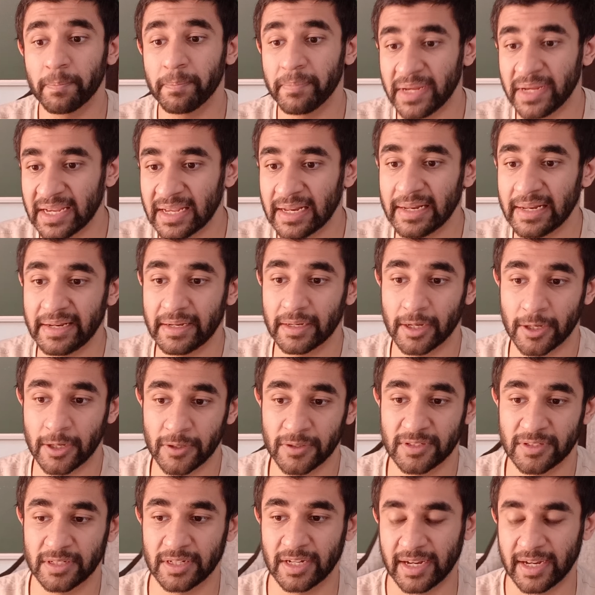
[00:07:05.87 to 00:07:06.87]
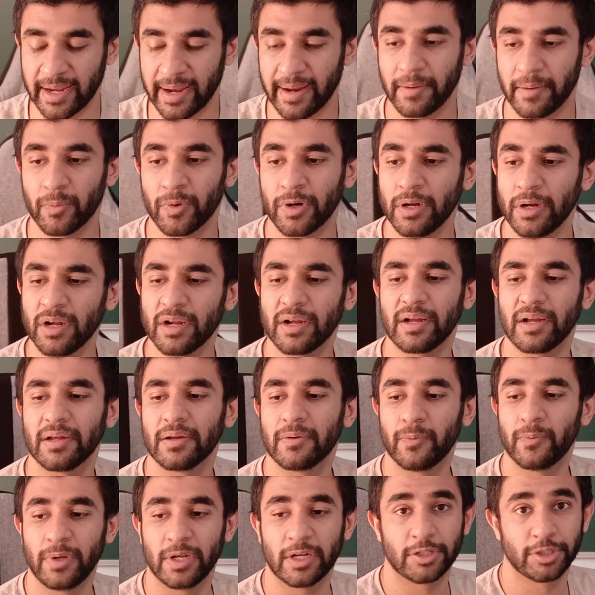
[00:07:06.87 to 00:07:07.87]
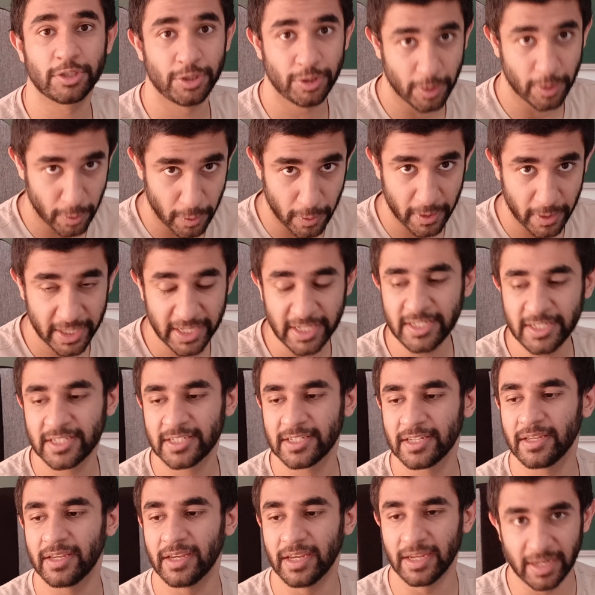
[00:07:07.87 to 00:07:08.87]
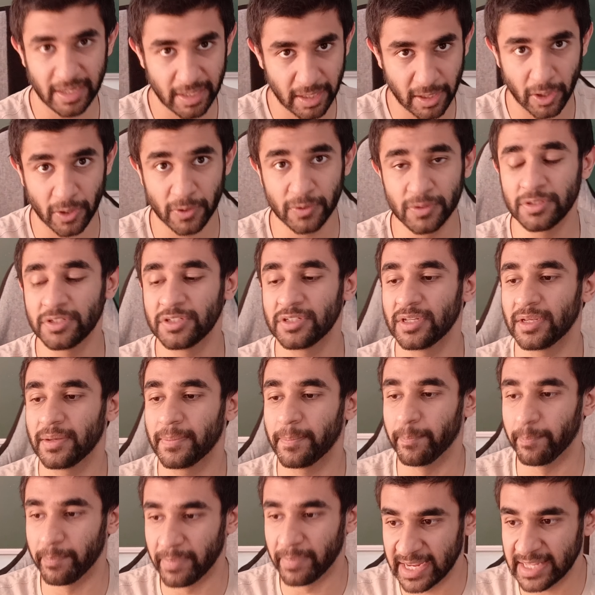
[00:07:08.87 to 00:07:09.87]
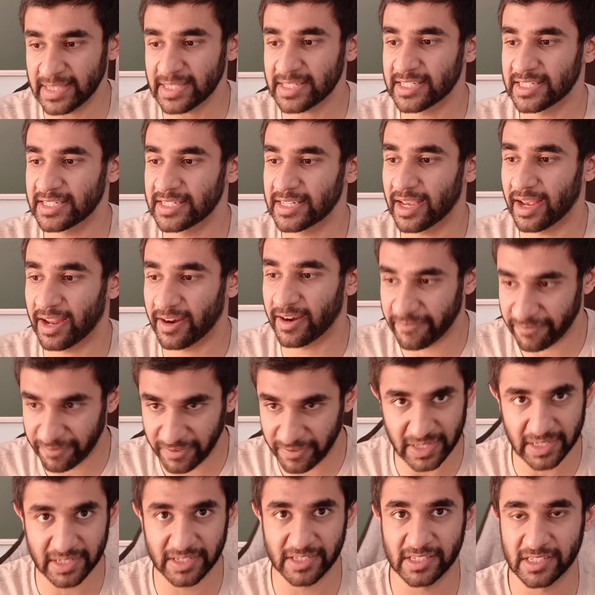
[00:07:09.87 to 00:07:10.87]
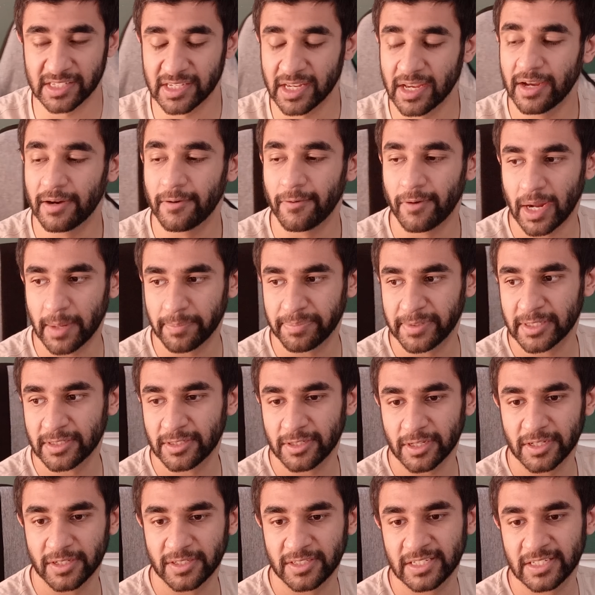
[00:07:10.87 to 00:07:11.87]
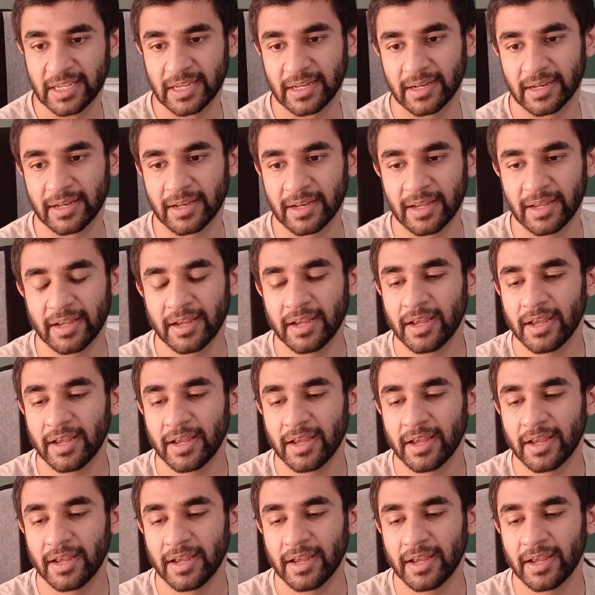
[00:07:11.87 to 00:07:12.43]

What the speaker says: merely nodes in a network. We are stories, egos, myths, and fears wrapped inside skin.